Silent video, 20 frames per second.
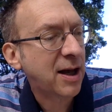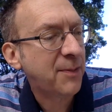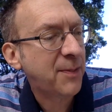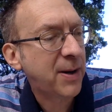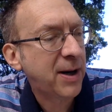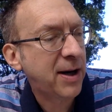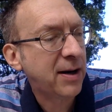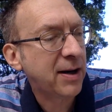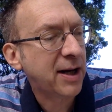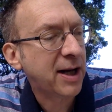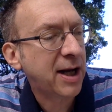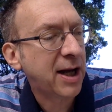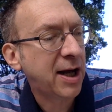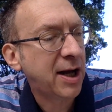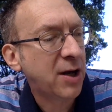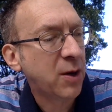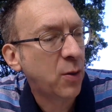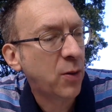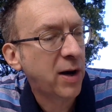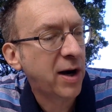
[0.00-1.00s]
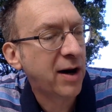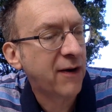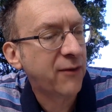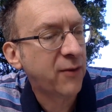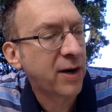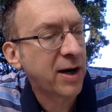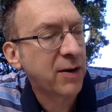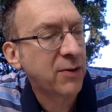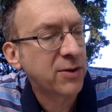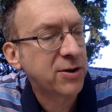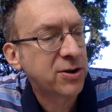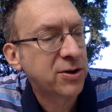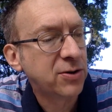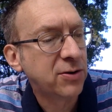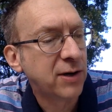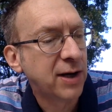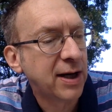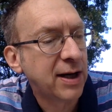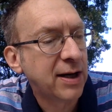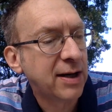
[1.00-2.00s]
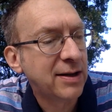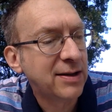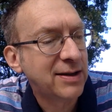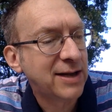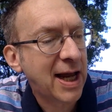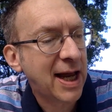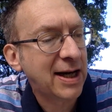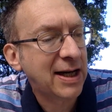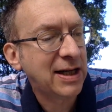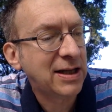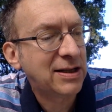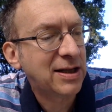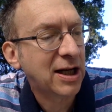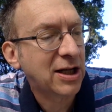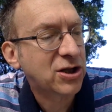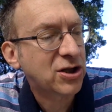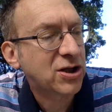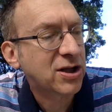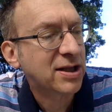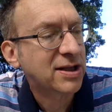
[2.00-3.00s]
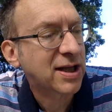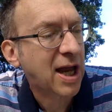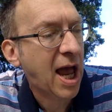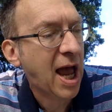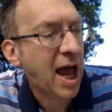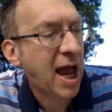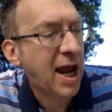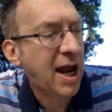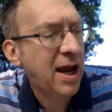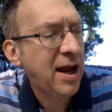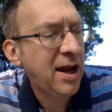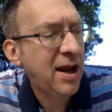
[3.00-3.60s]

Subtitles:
Apparently unaware of what he was doing, Danny touched his eye.